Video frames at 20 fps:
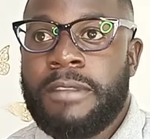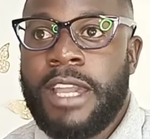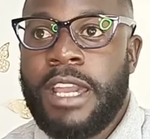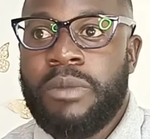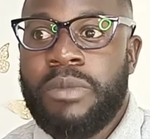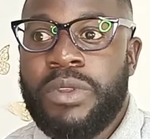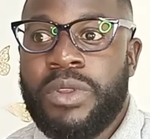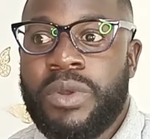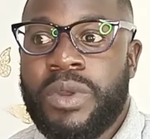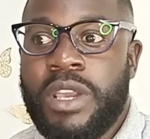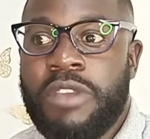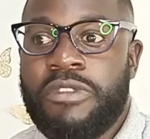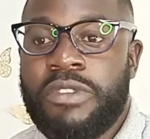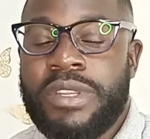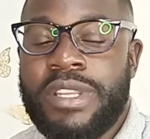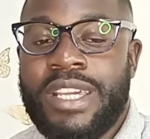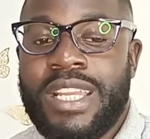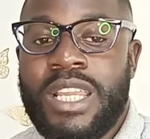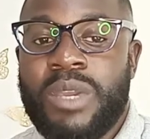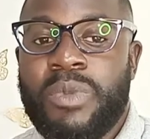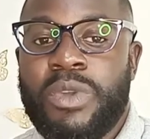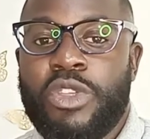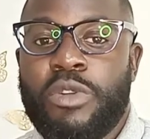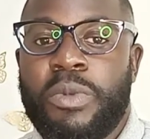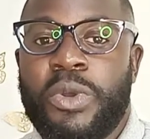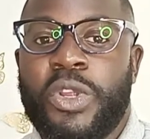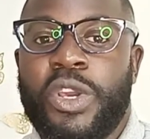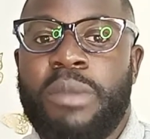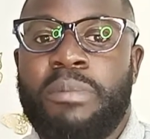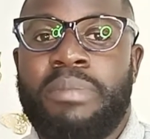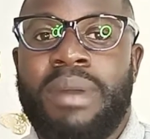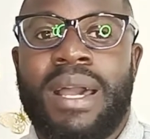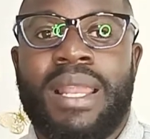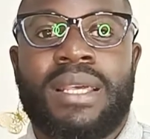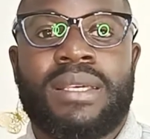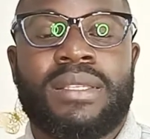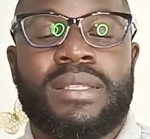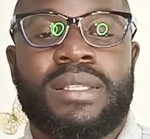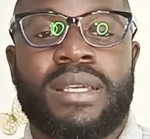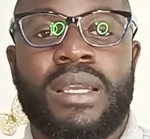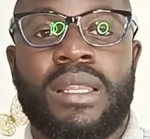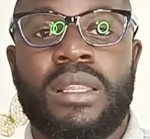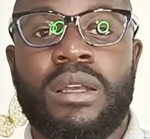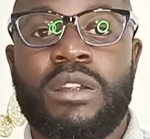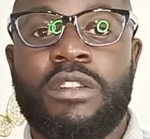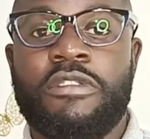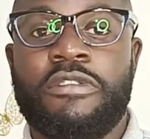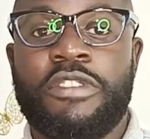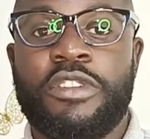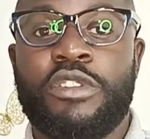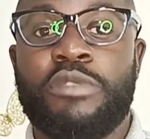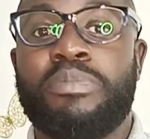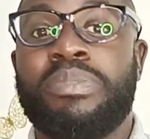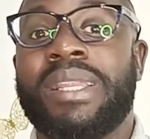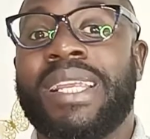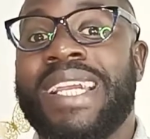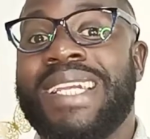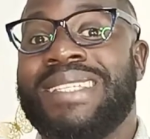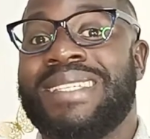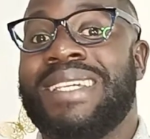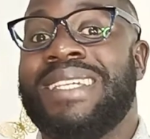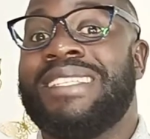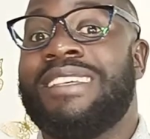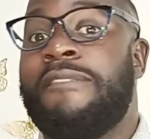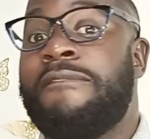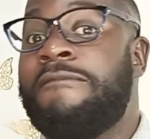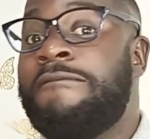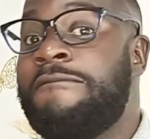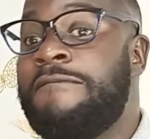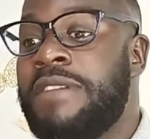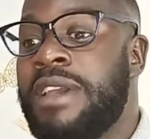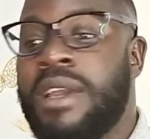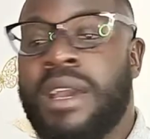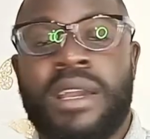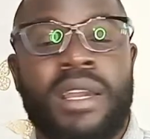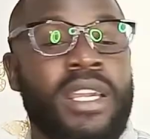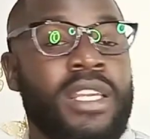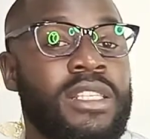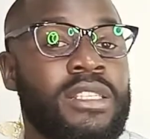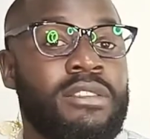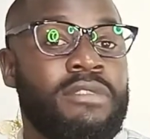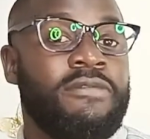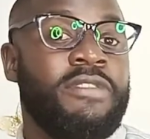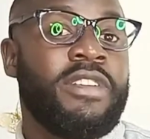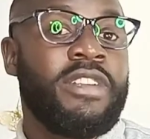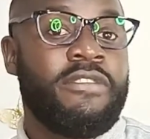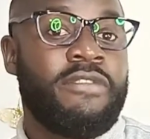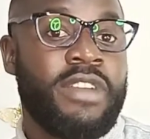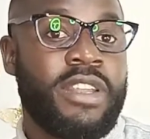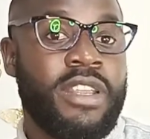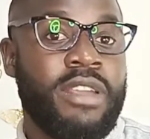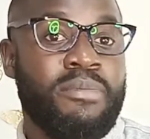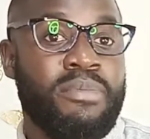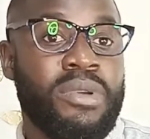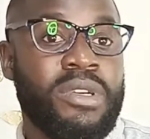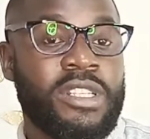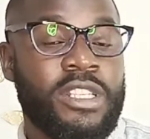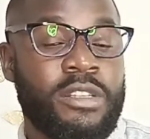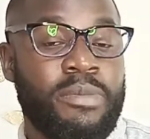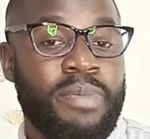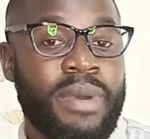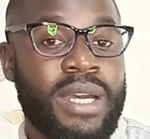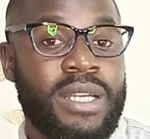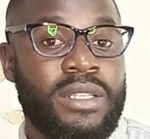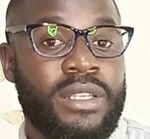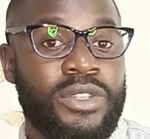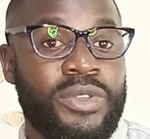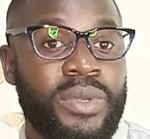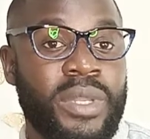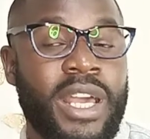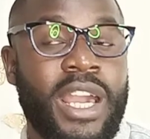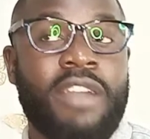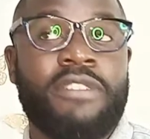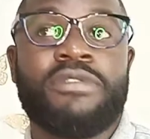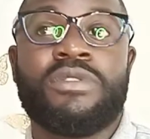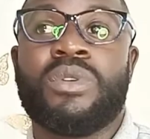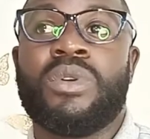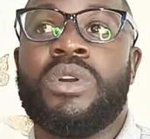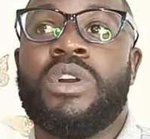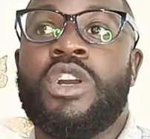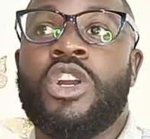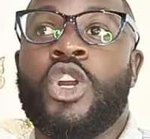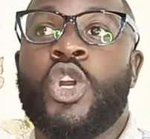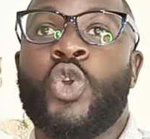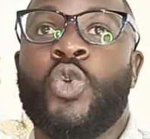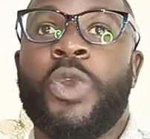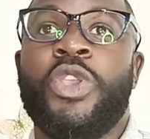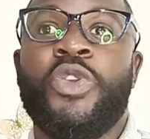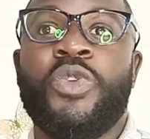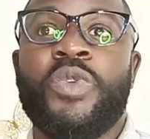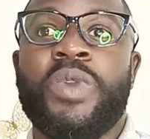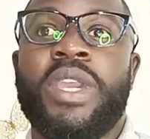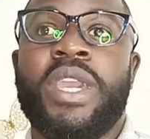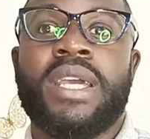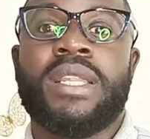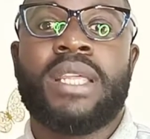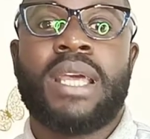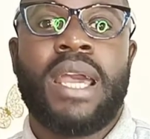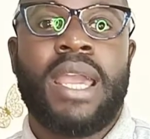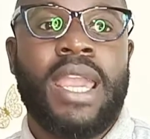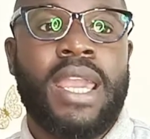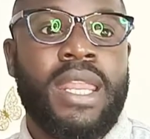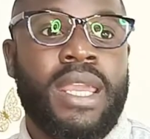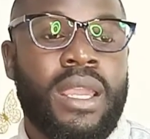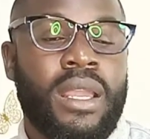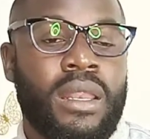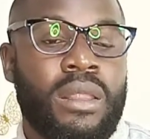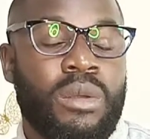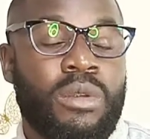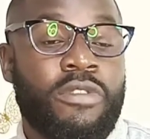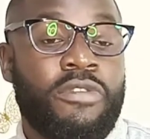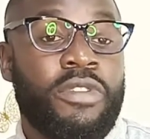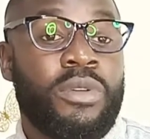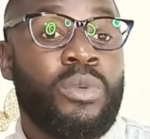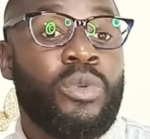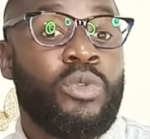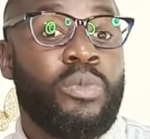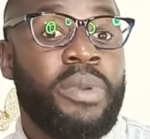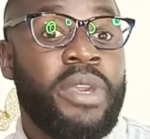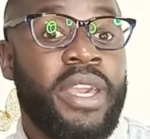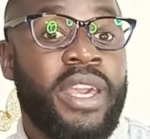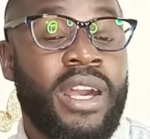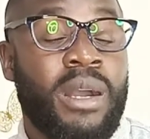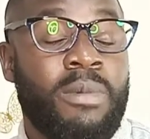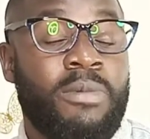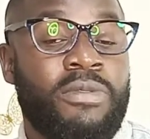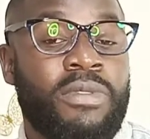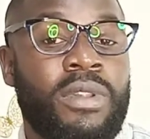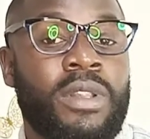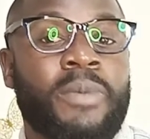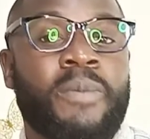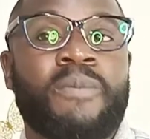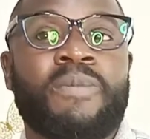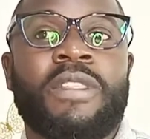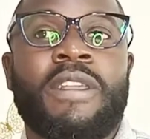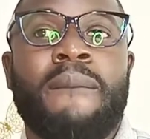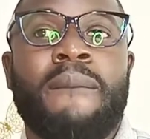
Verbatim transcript: And we know if you're dealing with hormonal imbalance, the chlorophyll plays its, its very, very important part in your life. So when you get any chlorophyll will be helpful.